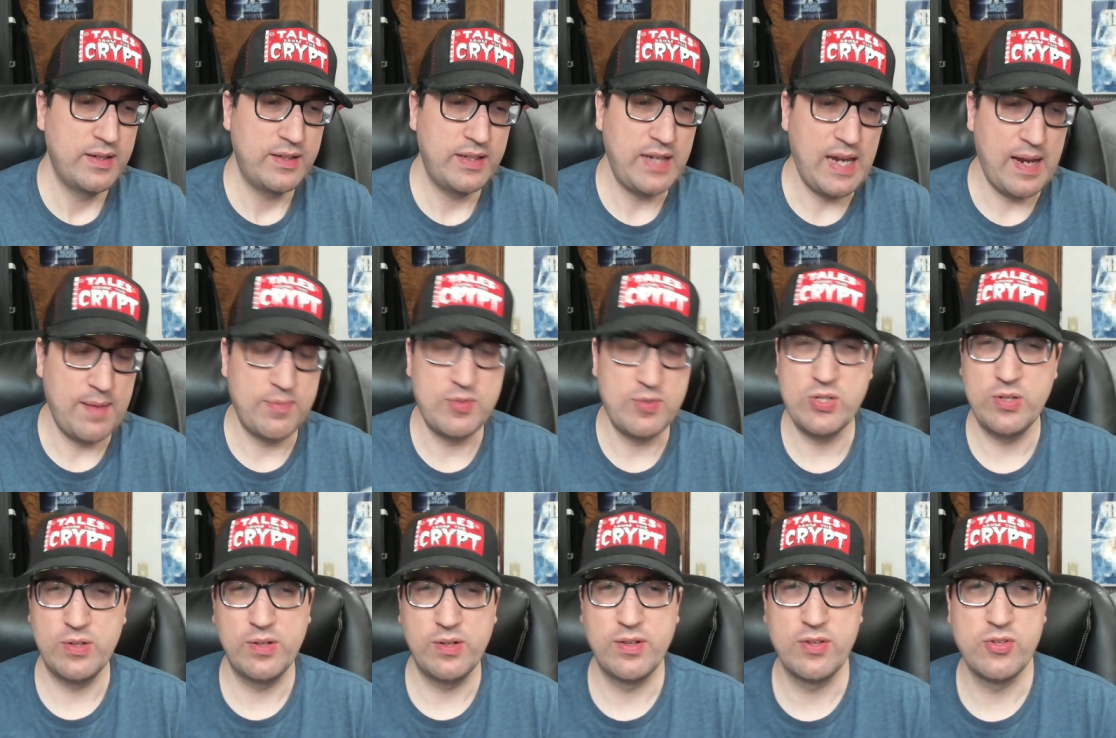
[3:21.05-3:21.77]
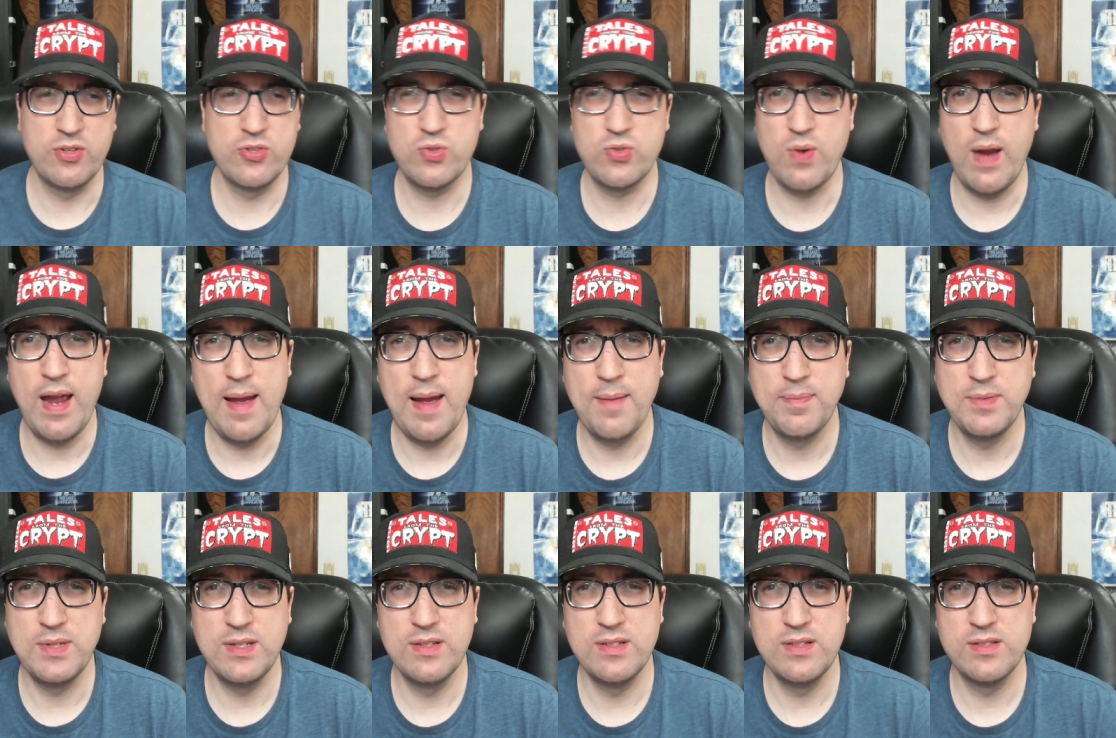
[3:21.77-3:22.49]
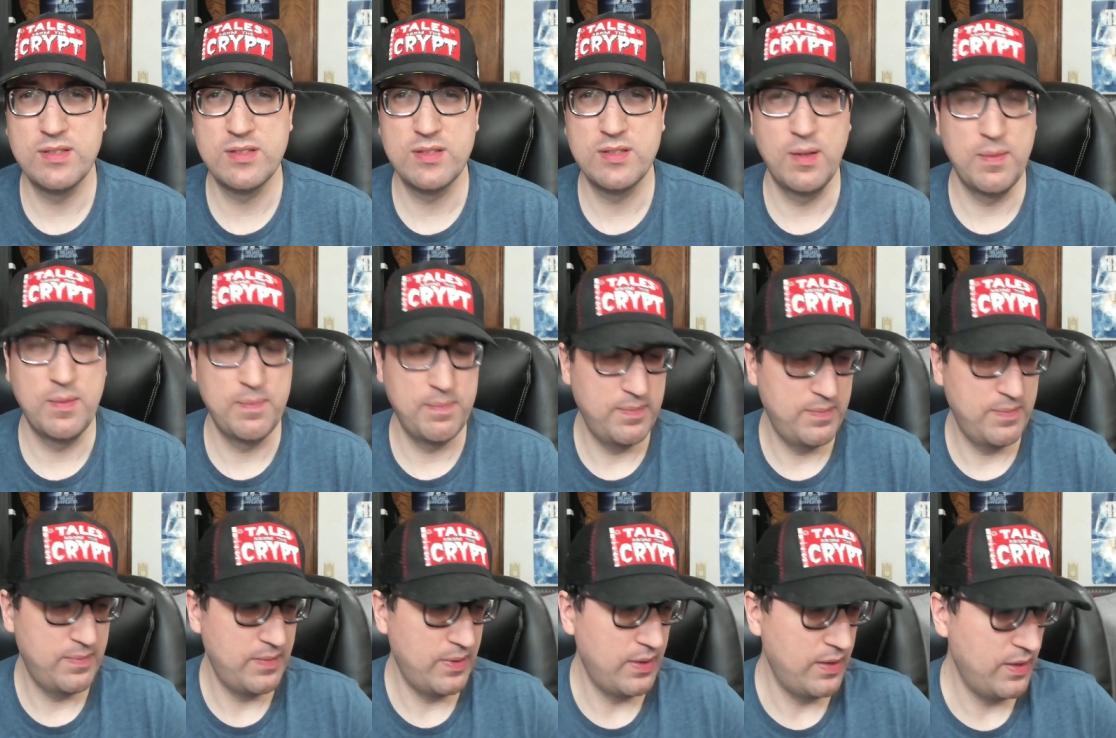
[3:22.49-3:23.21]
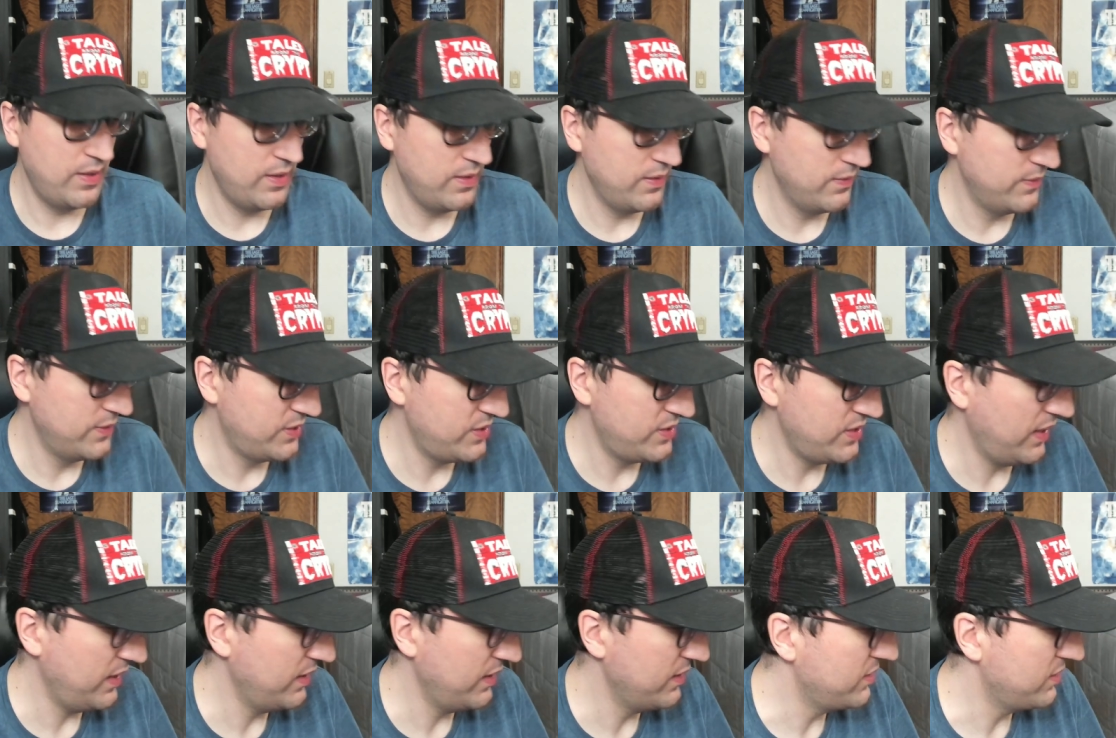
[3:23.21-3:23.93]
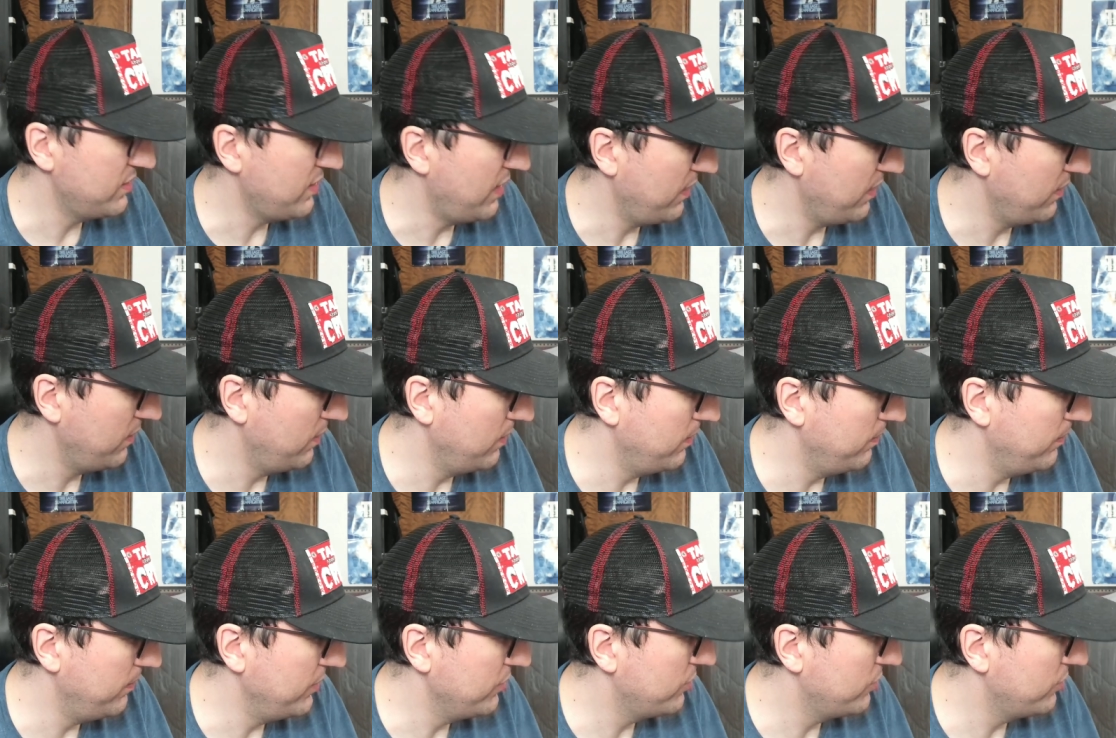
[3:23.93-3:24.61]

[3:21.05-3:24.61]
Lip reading: captured and trapped in some of a sane asylum and